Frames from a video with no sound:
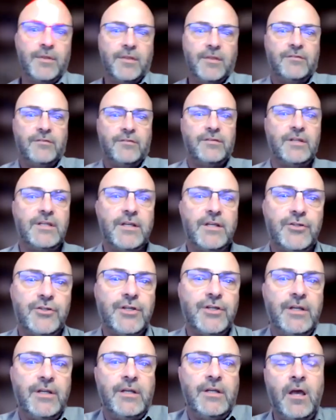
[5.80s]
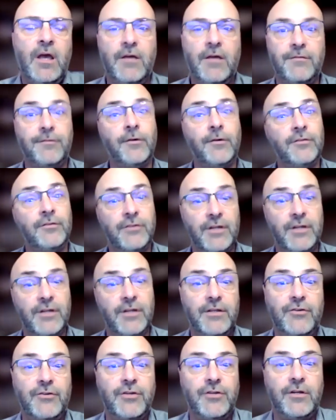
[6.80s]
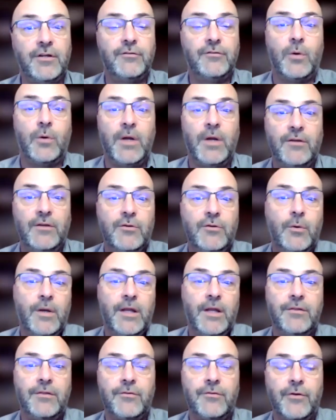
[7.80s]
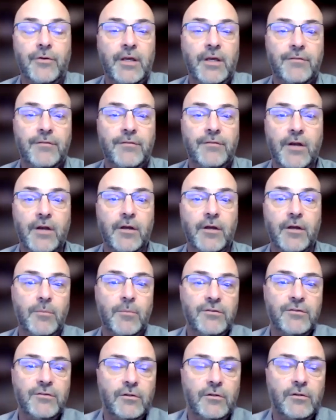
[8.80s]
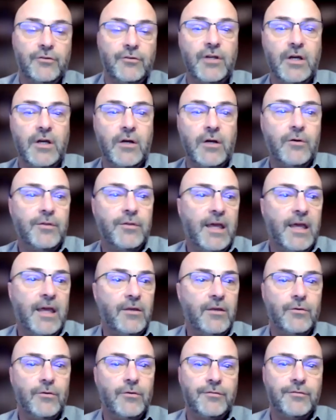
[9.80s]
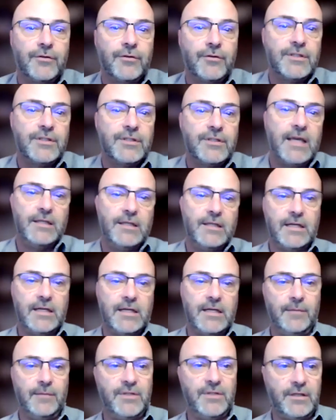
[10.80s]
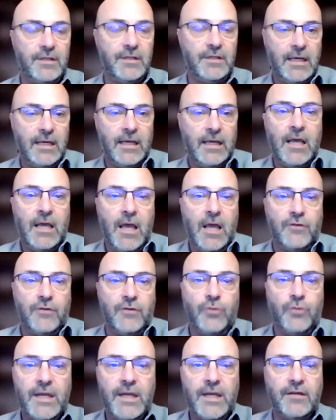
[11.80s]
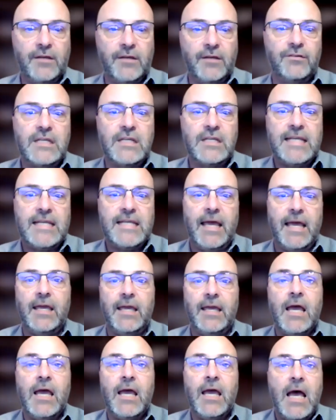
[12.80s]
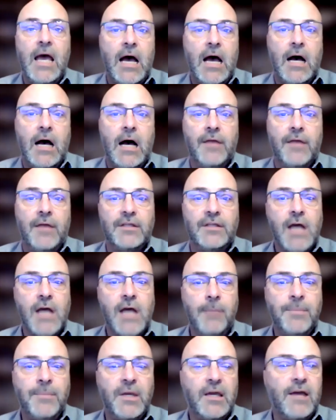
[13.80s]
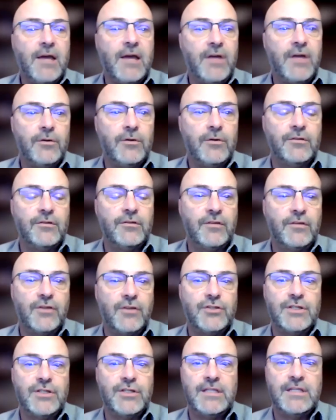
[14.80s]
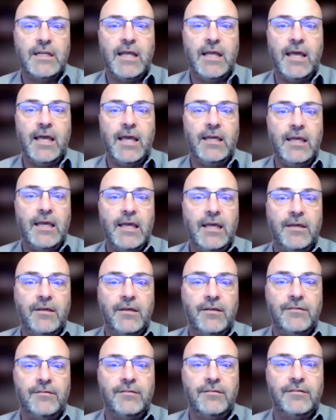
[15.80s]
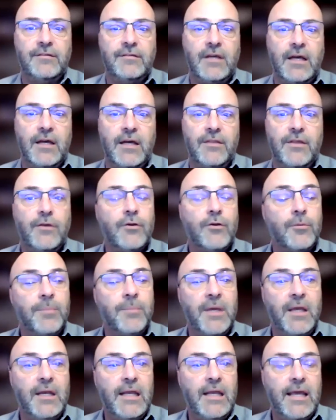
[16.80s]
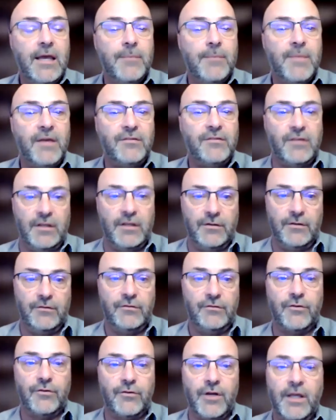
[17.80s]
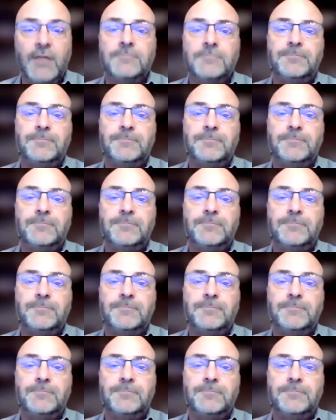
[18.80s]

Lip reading: this edition, first edition of 2023 of the Miscoll Show. Thank you for taking time to join us today. The topic of our discussion today is the European EMS industry.